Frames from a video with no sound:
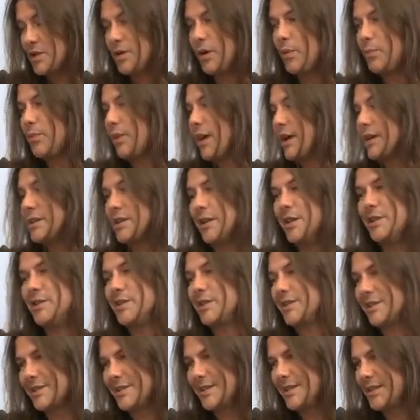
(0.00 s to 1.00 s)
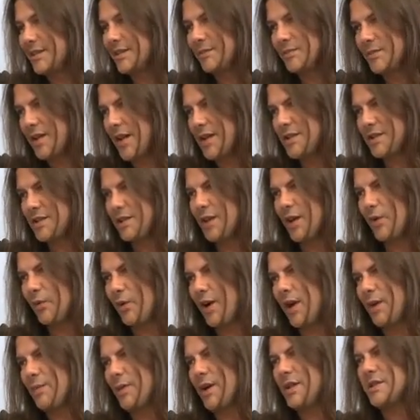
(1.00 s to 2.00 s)
it's complex, and it just gets in
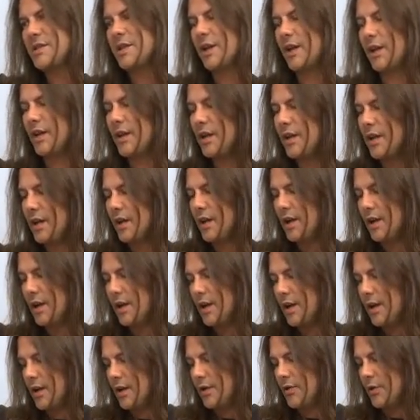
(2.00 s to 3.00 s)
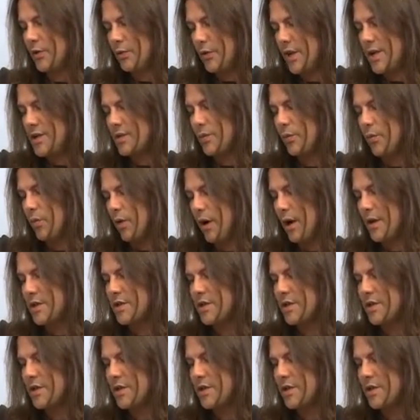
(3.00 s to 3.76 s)
their way, basically. The reason